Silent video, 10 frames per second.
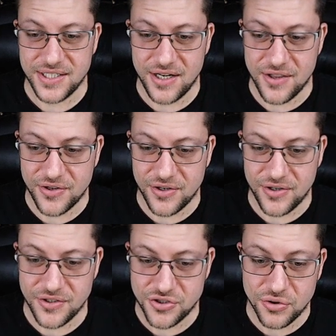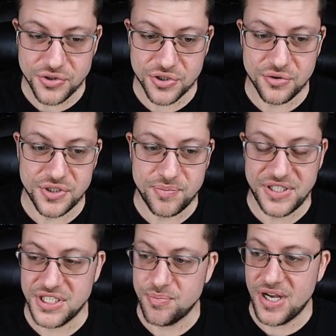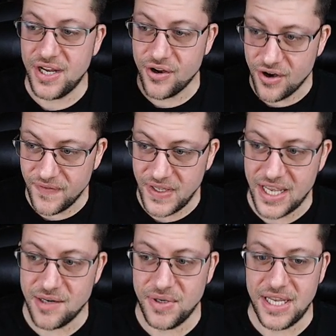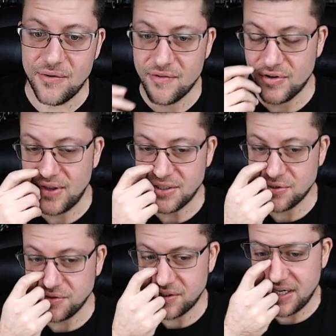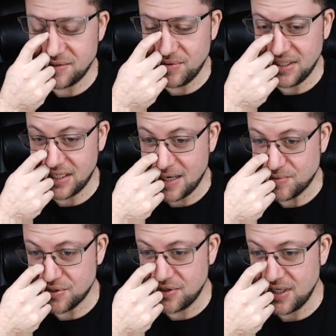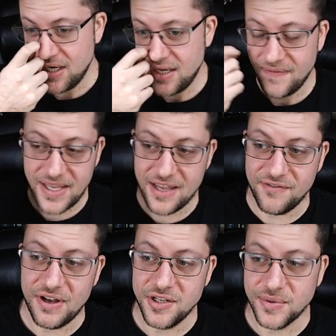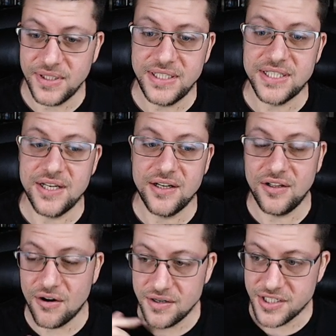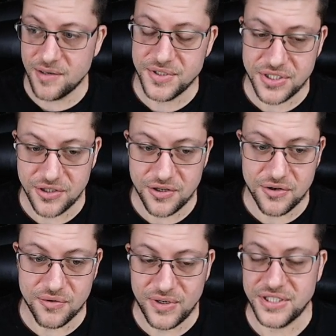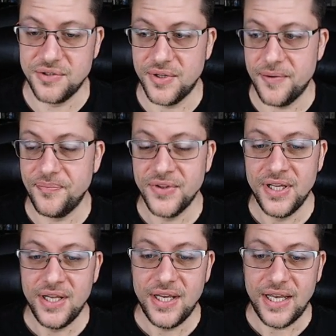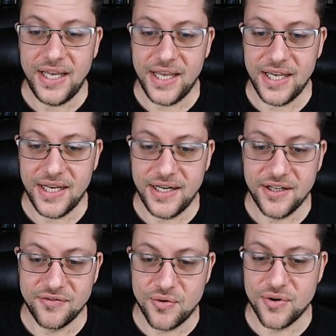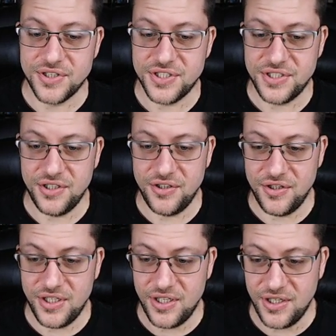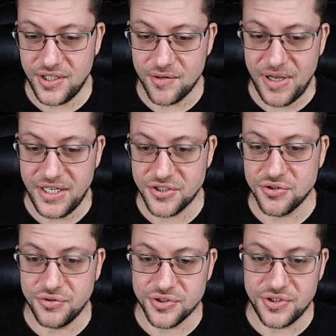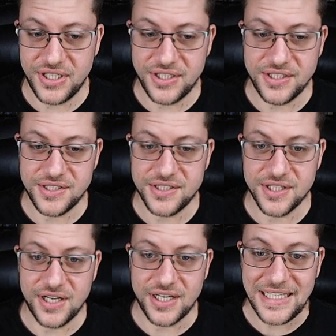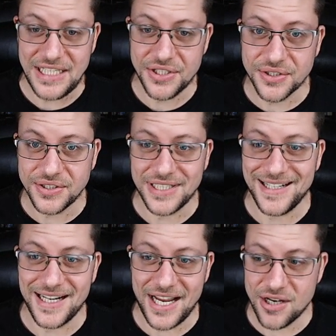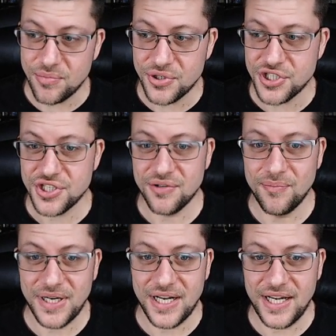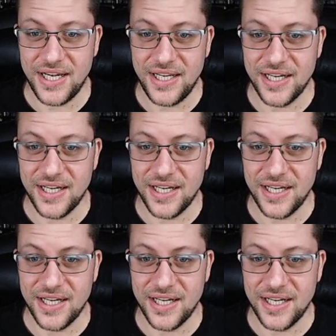other soldier who has been spying on the enemy. However, that soldier has been captured. They have valuable intel. Our job is to go rescue them. And, of course, the commanding soldier is killed in an ambush by